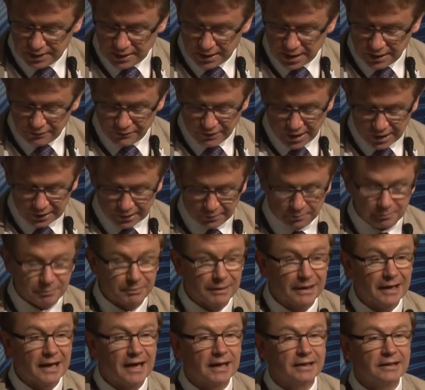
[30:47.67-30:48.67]
a violent
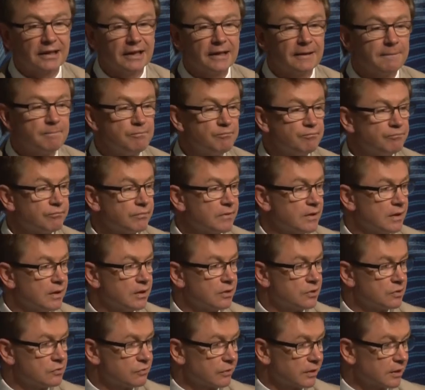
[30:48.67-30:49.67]
partner,
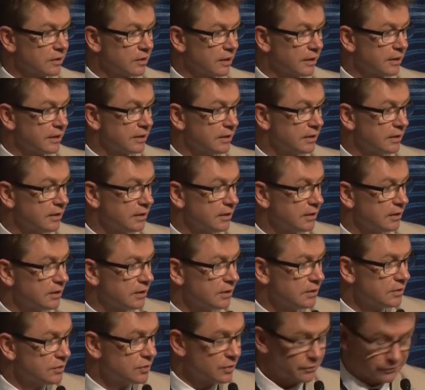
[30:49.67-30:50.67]
drinking
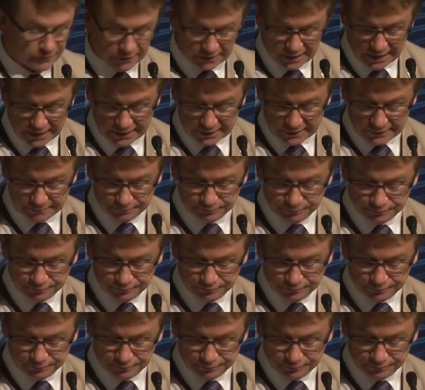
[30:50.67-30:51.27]
to forget.